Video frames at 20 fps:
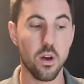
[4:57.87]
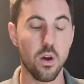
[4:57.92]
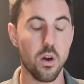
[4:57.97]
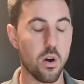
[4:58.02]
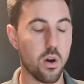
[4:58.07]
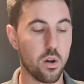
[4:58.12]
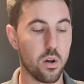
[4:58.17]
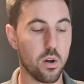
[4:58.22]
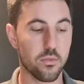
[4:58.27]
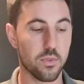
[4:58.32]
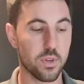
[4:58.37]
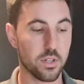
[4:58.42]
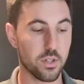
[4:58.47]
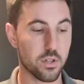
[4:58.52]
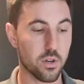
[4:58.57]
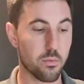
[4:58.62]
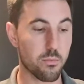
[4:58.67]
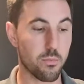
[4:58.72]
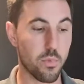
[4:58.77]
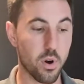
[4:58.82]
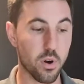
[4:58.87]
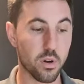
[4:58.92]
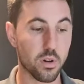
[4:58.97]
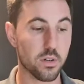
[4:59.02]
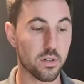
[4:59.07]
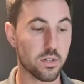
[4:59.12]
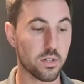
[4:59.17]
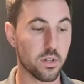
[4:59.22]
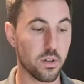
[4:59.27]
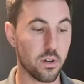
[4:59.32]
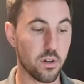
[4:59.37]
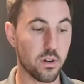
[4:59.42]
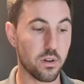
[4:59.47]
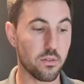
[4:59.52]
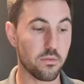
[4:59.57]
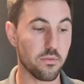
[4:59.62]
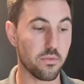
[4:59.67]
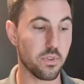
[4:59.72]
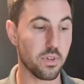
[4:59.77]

all of which are markers of